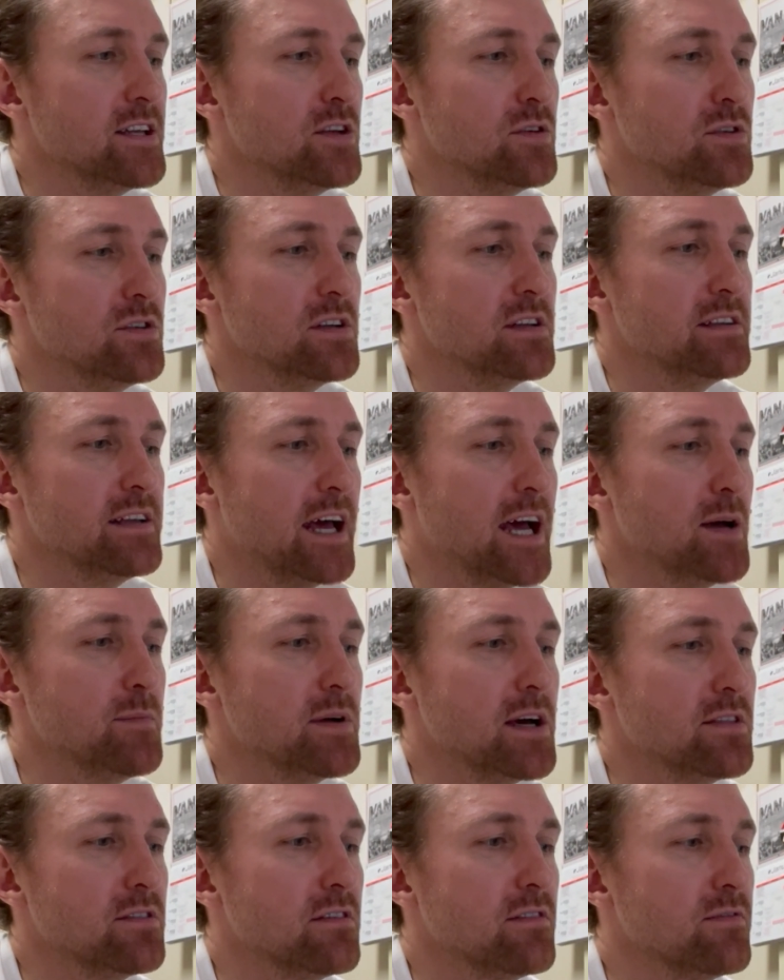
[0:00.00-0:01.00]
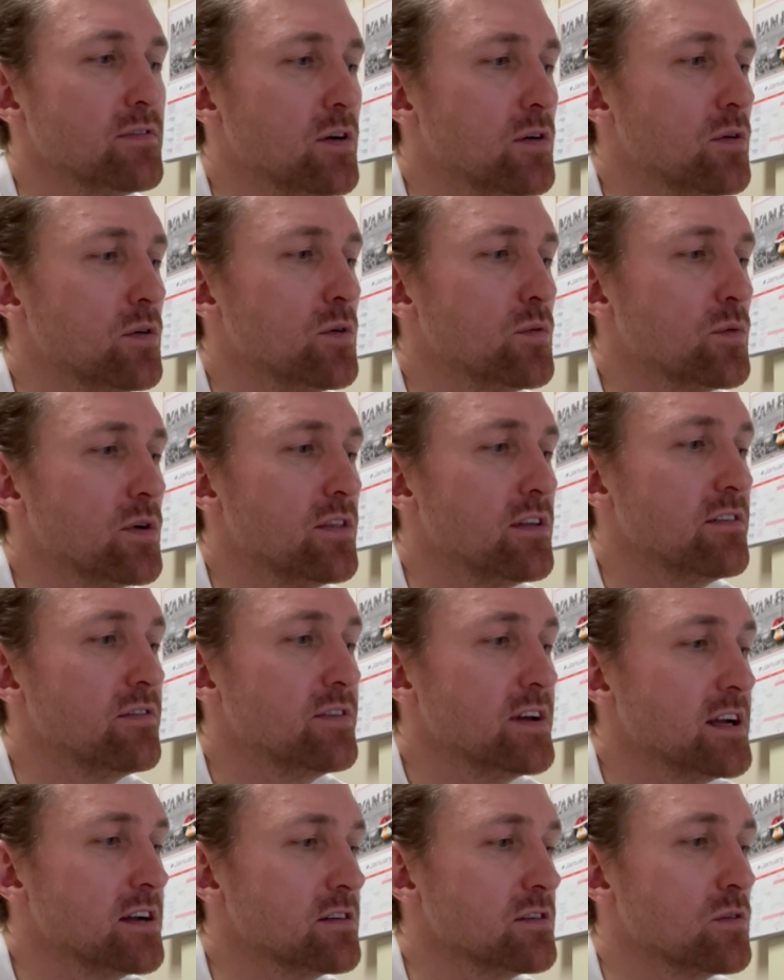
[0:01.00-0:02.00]
to tap at the phone with a
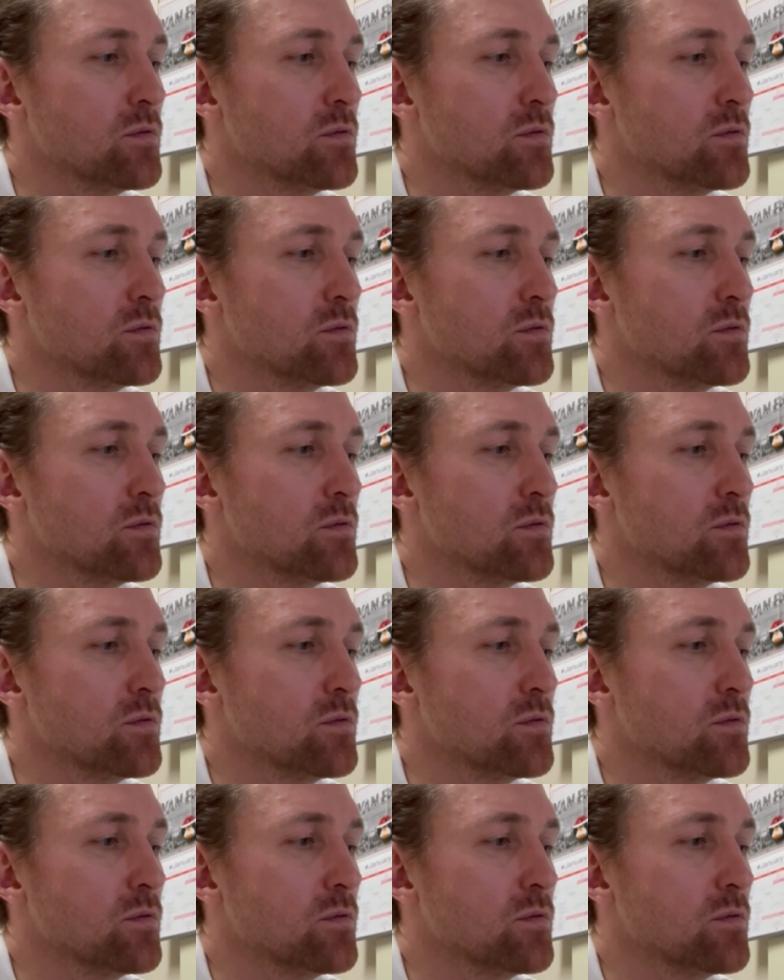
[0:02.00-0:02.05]
finger